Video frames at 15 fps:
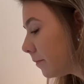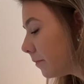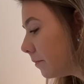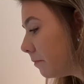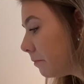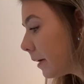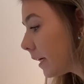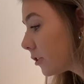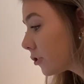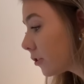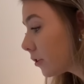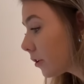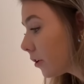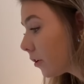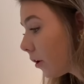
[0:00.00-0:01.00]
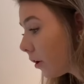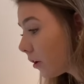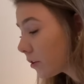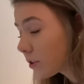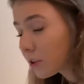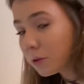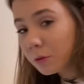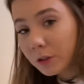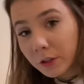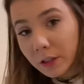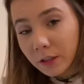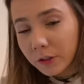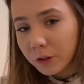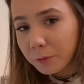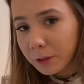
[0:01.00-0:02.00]
measure could also look a
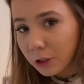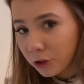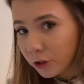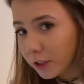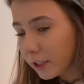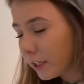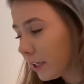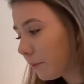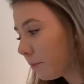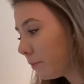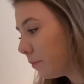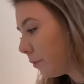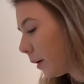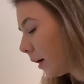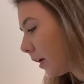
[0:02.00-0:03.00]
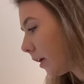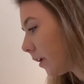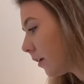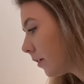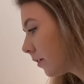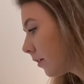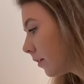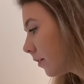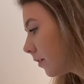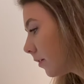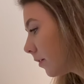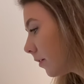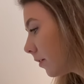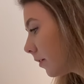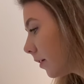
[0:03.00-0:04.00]
little bit tricky, but
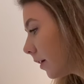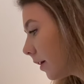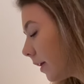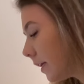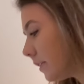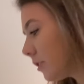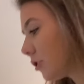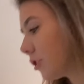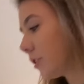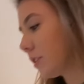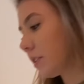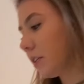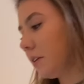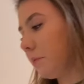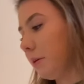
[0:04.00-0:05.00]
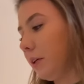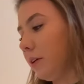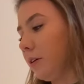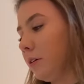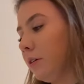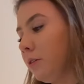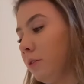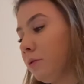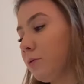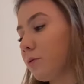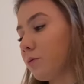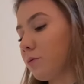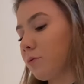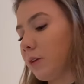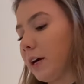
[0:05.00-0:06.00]
it's just going to be
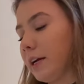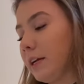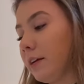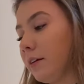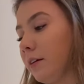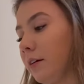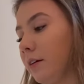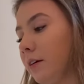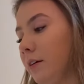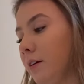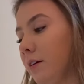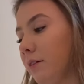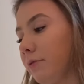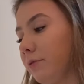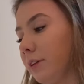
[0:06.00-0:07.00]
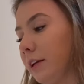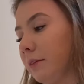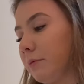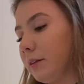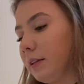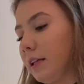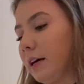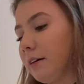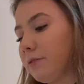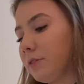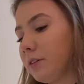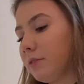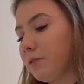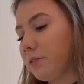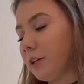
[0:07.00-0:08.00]
right, flam left,
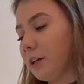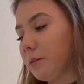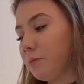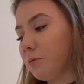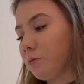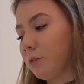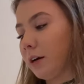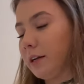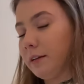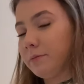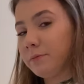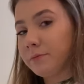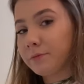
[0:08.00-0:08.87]
flam right.